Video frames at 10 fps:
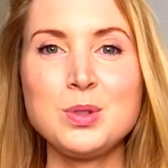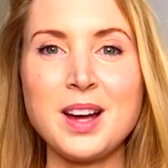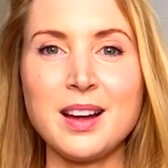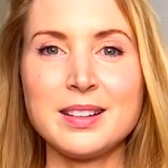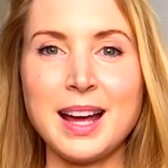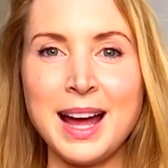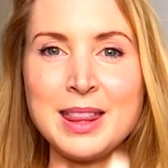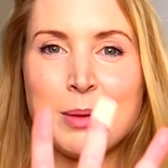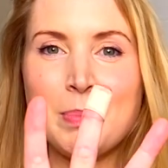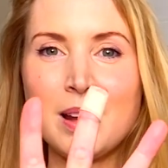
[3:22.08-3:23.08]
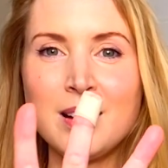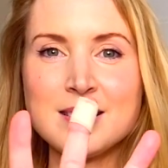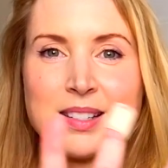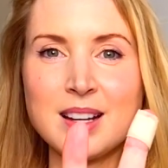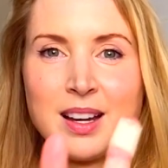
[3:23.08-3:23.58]
done, and the
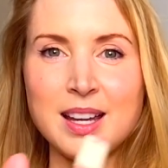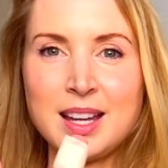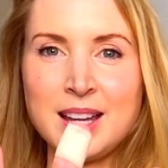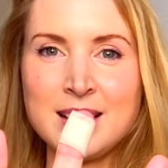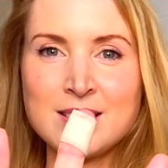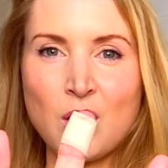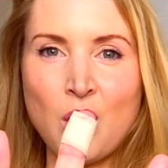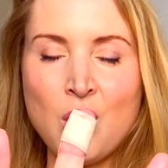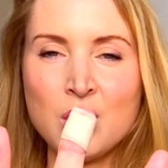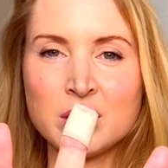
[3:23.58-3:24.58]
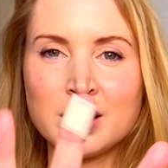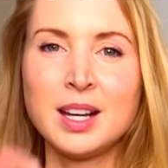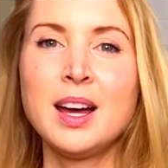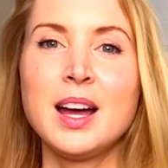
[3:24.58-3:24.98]
plaster is on.